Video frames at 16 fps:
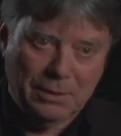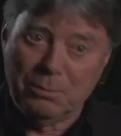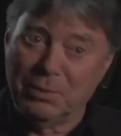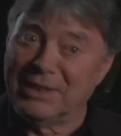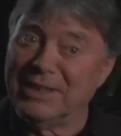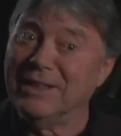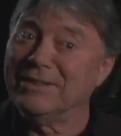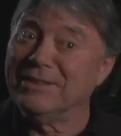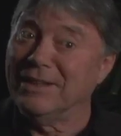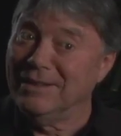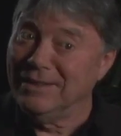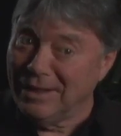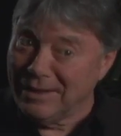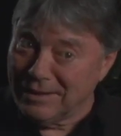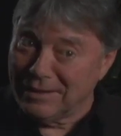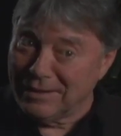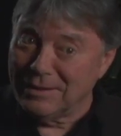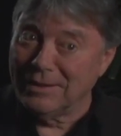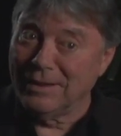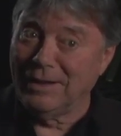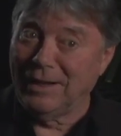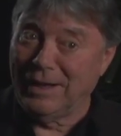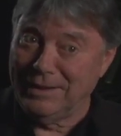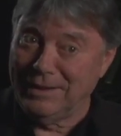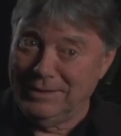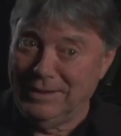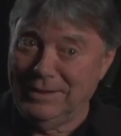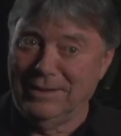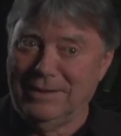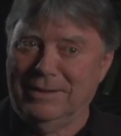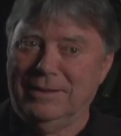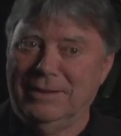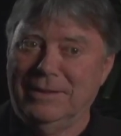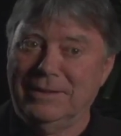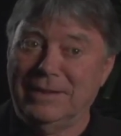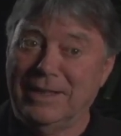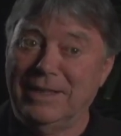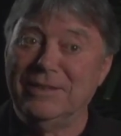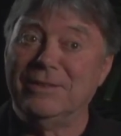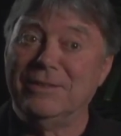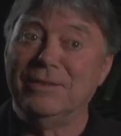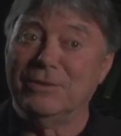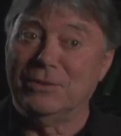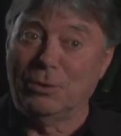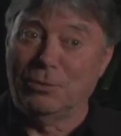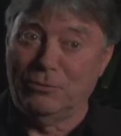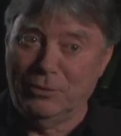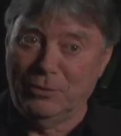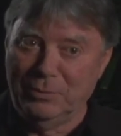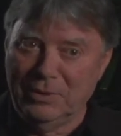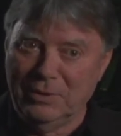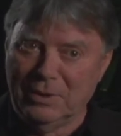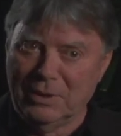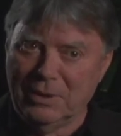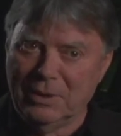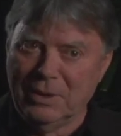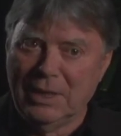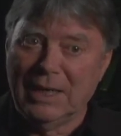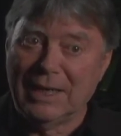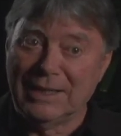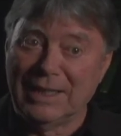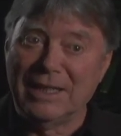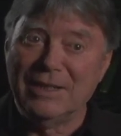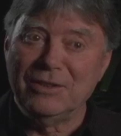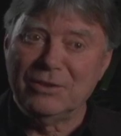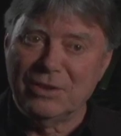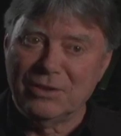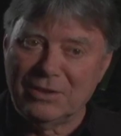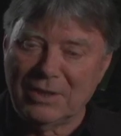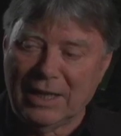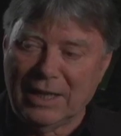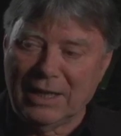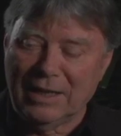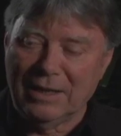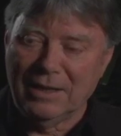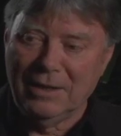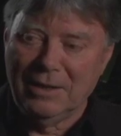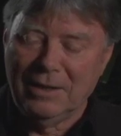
But there's another idea that isn't so familiar, and that is to say,